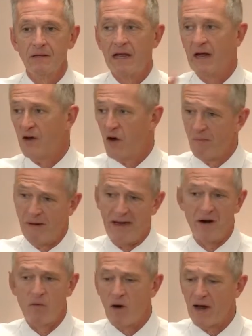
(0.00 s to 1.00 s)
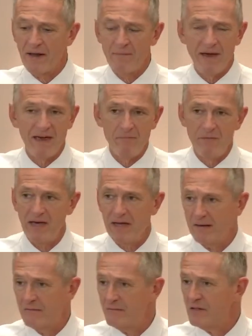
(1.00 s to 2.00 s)
Now, no matter what it may have
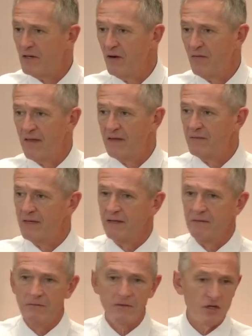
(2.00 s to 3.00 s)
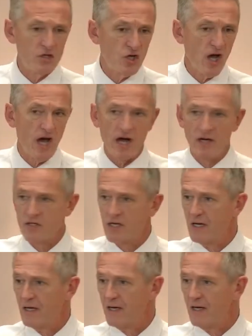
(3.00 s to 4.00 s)
been, you know, that the, the judge,
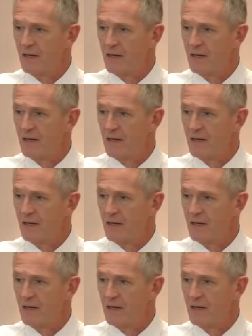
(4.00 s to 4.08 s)
uh,